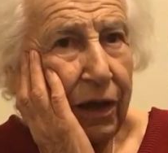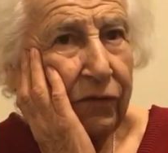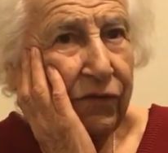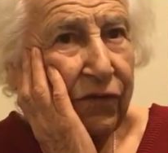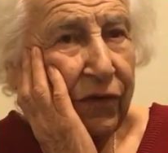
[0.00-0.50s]

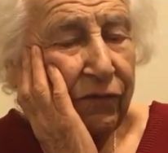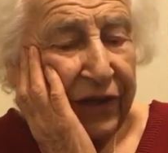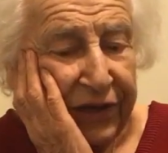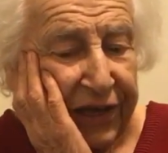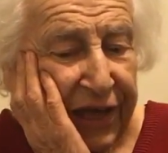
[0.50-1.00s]
And
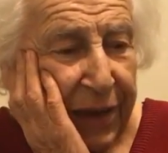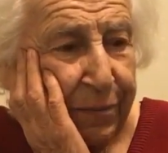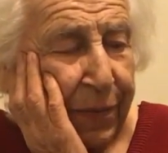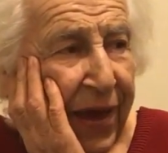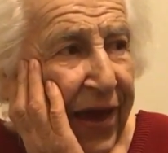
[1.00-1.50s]
when he
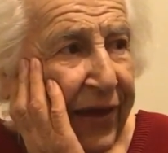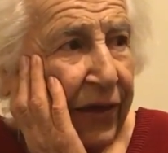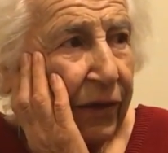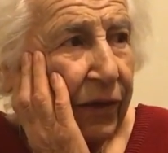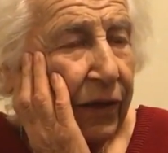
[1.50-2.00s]
came back,